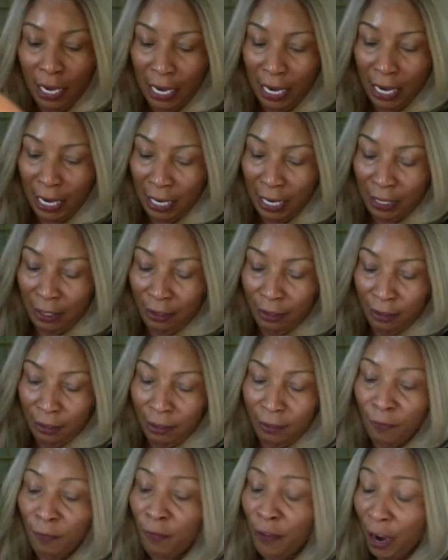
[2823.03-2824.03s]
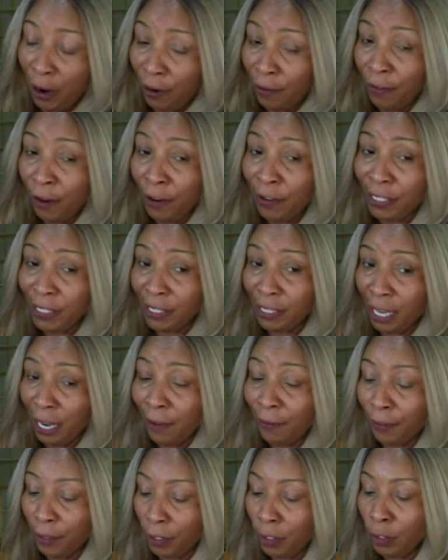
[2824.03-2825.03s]
and very very
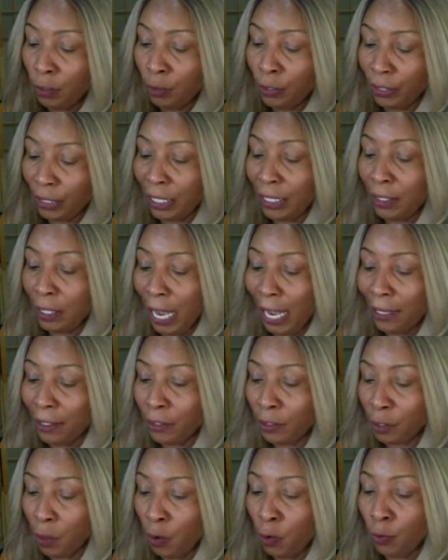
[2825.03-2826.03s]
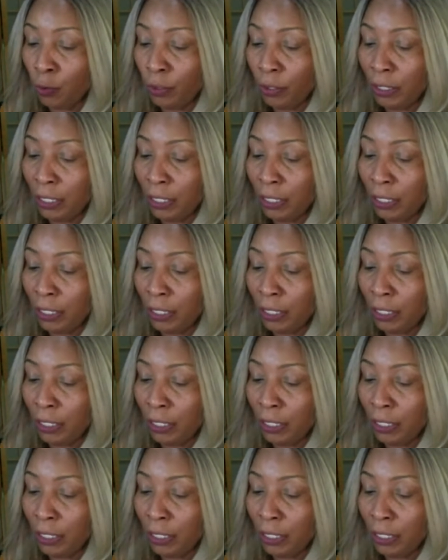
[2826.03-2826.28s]
safe to use in that zone.